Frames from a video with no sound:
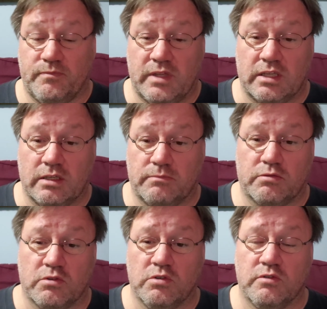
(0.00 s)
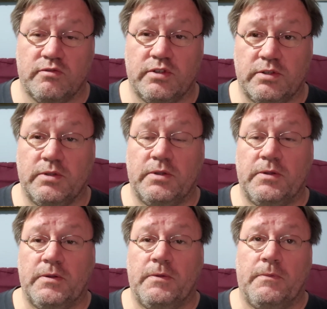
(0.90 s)
that could prove
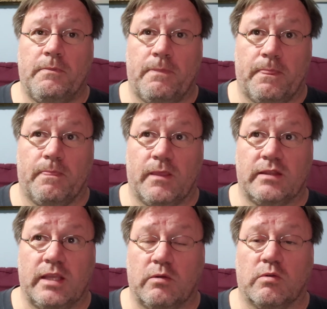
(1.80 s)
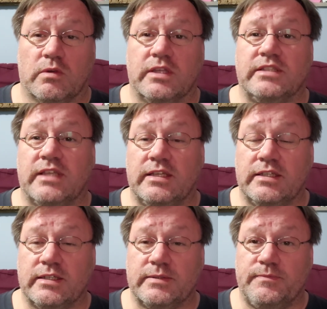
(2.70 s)
that they were really
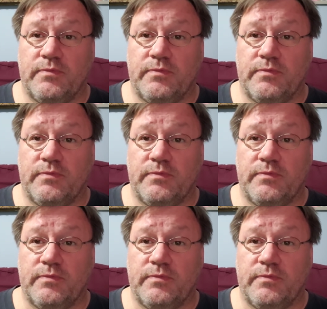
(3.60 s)
psychic.